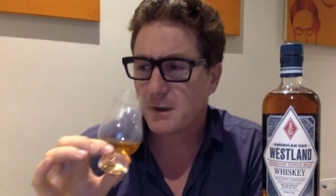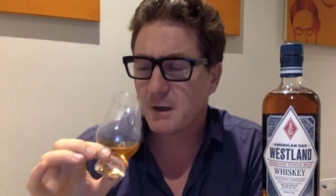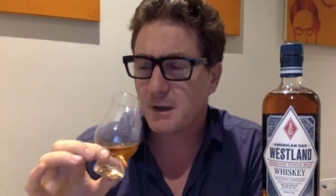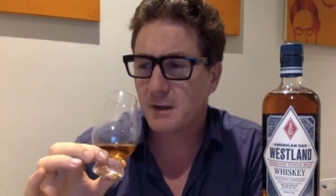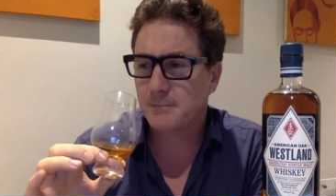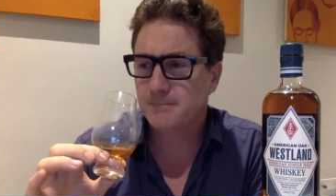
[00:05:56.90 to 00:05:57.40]

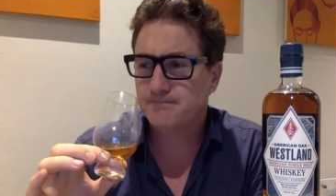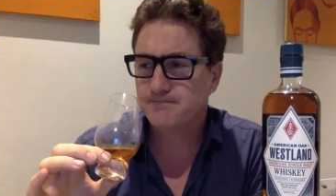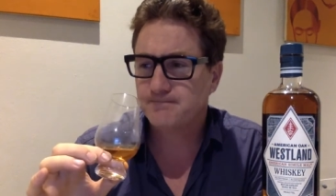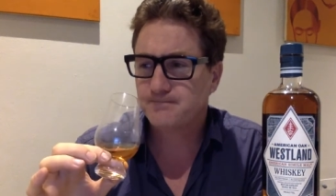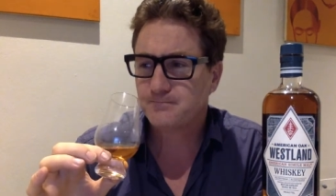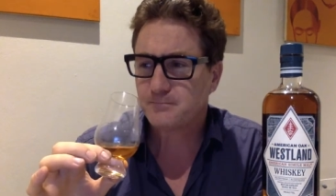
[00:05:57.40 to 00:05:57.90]
I'm
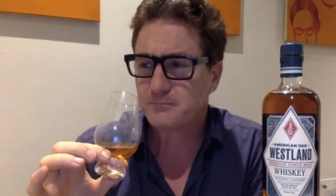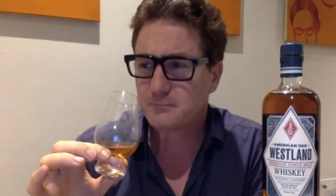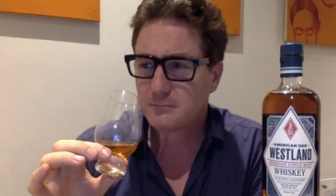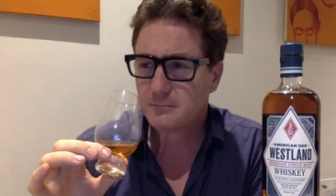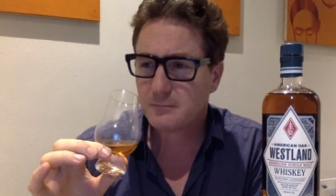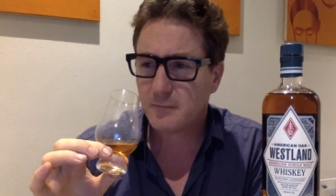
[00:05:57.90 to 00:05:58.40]

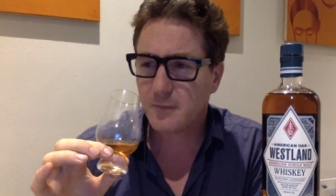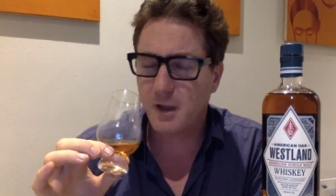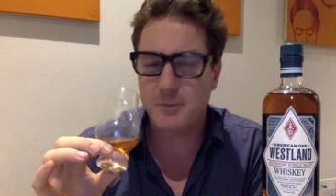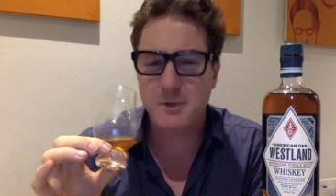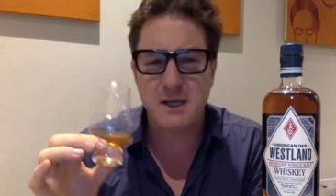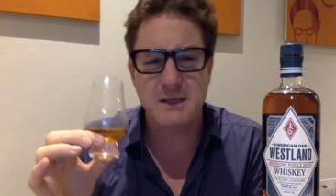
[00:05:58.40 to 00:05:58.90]

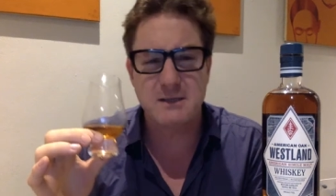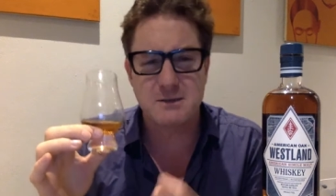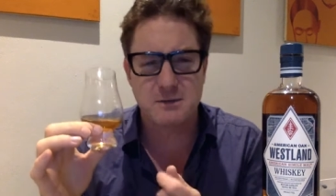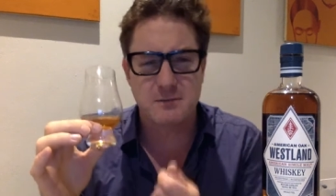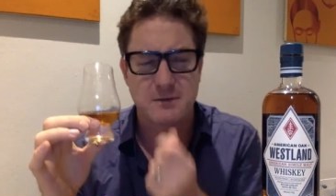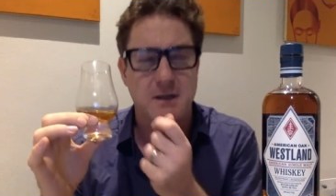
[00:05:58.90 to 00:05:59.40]
getting
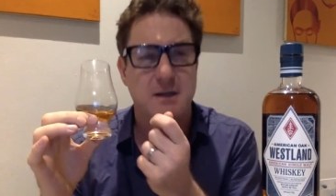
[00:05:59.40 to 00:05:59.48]
sort of